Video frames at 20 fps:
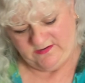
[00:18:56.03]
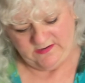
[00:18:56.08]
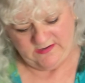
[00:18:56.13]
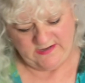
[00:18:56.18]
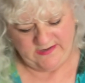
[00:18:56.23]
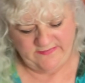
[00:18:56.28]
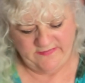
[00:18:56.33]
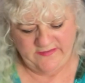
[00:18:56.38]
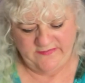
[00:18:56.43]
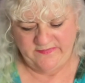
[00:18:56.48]

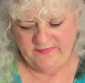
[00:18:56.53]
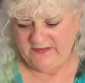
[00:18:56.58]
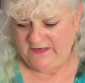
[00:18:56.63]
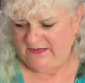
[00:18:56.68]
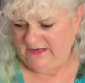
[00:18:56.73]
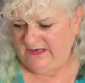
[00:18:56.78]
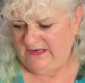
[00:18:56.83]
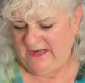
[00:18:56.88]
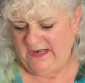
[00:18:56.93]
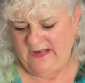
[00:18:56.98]
And then
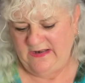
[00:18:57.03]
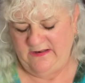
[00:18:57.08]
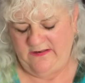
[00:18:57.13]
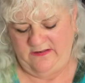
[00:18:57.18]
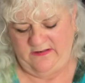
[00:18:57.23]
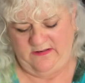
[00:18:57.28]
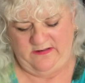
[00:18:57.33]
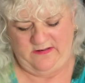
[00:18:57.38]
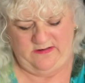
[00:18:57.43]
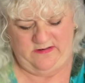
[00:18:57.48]
the
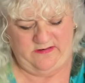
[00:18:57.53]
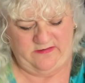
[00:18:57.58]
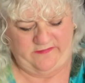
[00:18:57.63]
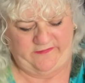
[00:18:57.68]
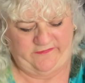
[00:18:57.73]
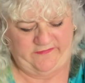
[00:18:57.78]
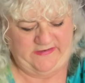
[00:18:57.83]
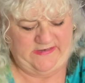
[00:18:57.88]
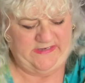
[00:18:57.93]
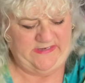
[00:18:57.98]

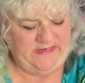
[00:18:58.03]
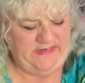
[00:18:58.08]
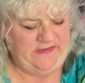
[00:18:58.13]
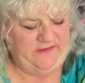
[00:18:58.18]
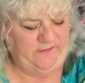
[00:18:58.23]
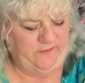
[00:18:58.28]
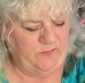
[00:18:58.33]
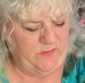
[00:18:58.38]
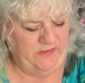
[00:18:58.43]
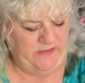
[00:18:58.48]
second
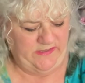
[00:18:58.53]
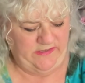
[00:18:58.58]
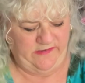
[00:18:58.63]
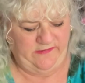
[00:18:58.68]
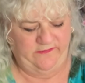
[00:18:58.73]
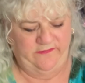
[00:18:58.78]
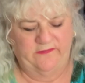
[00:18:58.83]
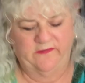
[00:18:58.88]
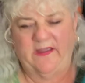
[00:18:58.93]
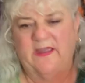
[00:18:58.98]
last one
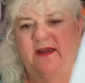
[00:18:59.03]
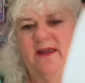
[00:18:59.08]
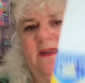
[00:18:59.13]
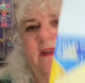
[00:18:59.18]
is a